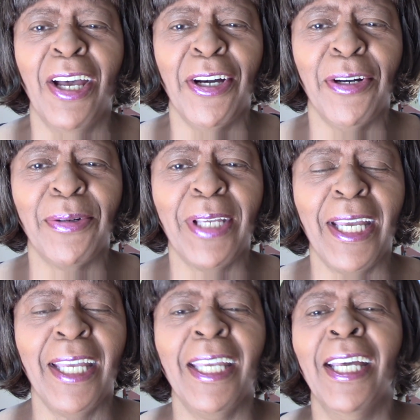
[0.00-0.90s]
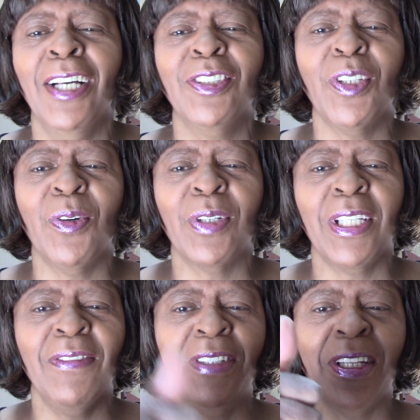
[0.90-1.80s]
okay? So
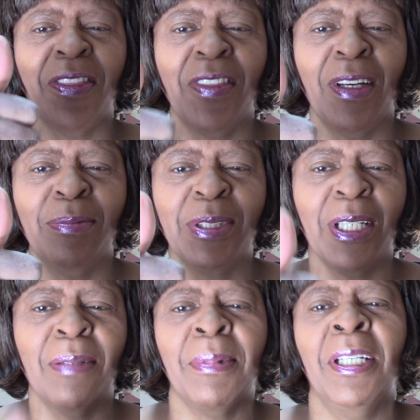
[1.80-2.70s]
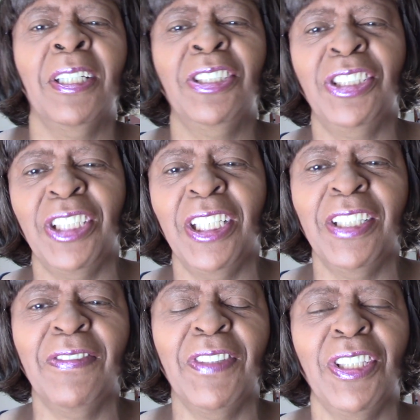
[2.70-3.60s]
give it a thumbs up, share
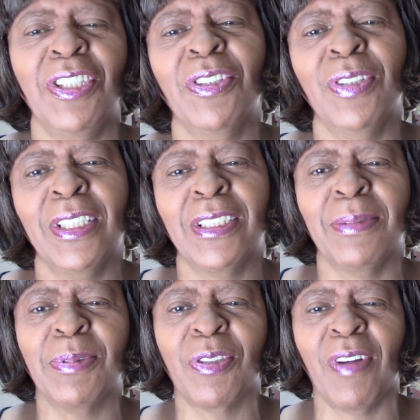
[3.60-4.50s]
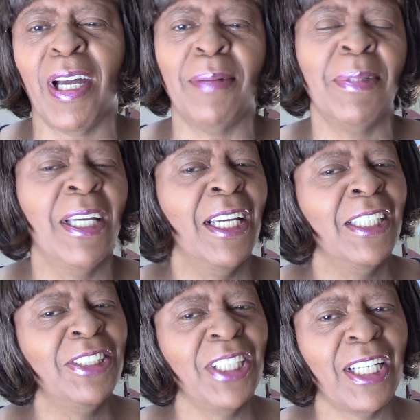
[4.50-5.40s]
the video, and subscribe.
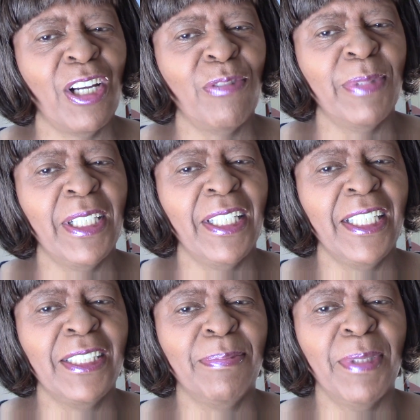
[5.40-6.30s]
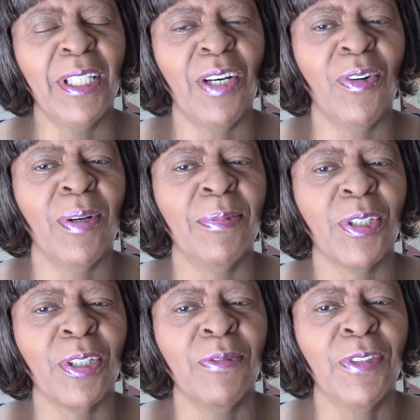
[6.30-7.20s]
Check out my links below. I'm
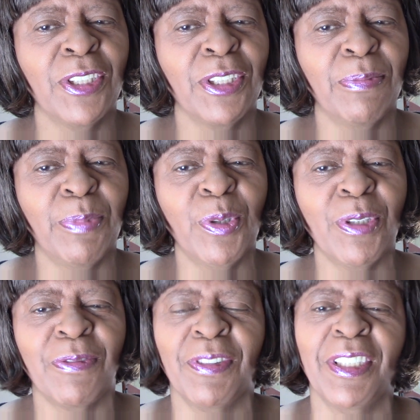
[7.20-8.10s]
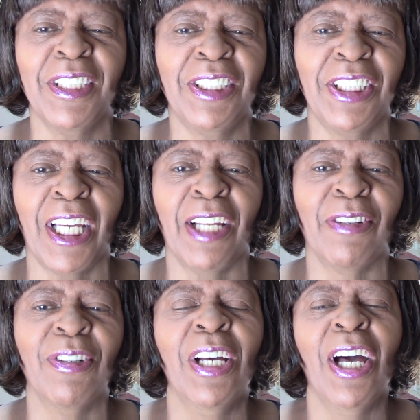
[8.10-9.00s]
looking for support for this
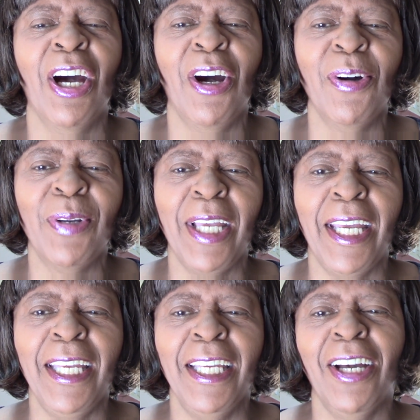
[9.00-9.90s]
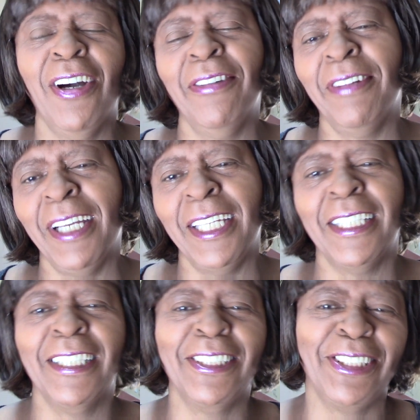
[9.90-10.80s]
channel. Okay? All right,
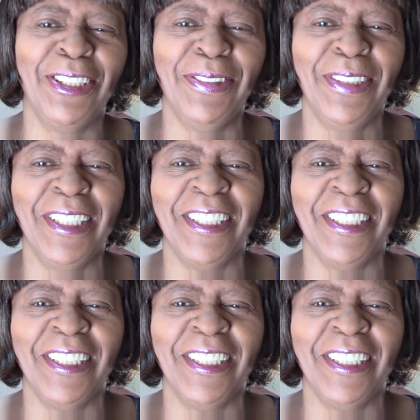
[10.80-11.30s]
let's do it.